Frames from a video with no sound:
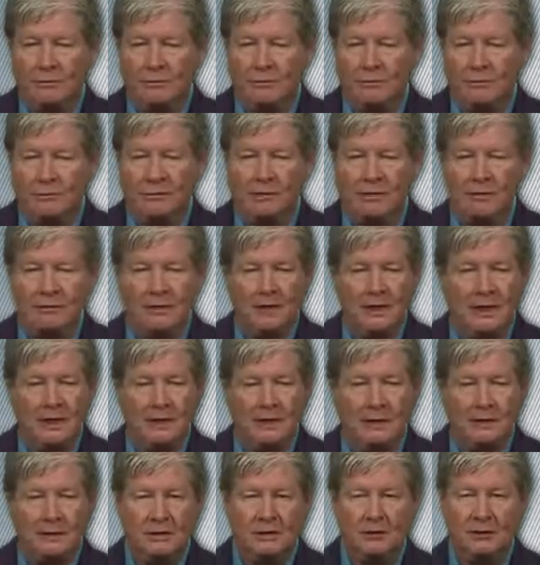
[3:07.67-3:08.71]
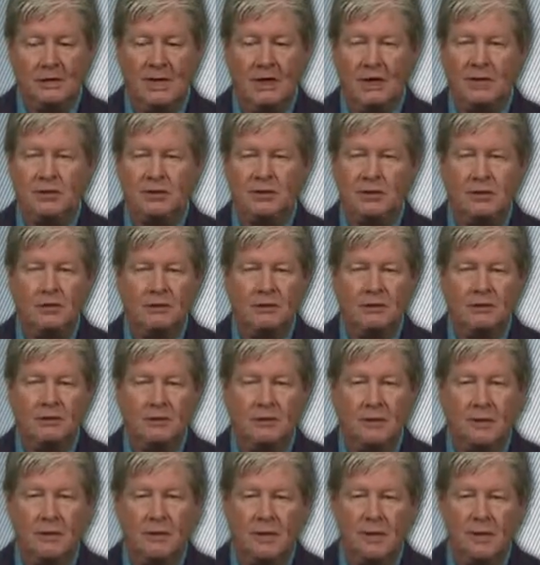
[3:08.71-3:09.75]
you eliminate it, you engineer it
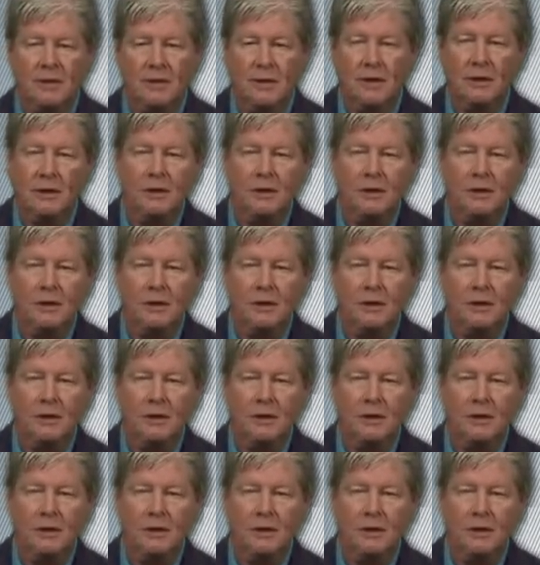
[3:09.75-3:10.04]
away,